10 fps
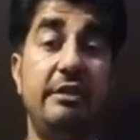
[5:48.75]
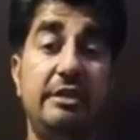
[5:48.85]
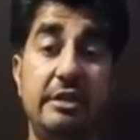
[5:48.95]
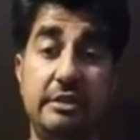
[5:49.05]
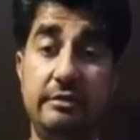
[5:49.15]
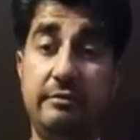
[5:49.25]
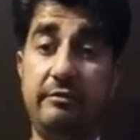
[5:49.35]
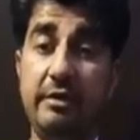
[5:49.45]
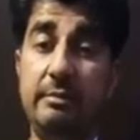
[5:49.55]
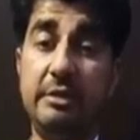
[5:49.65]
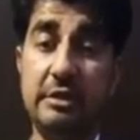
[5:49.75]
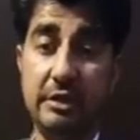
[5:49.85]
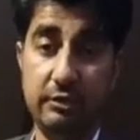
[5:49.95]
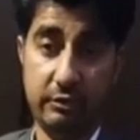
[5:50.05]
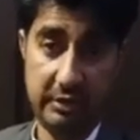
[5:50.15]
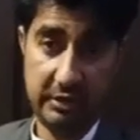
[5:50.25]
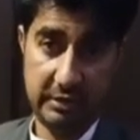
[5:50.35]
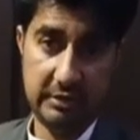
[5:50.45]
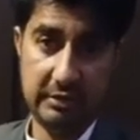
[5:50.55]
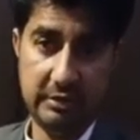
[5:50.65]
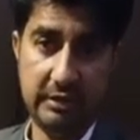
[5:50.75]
which is famously known as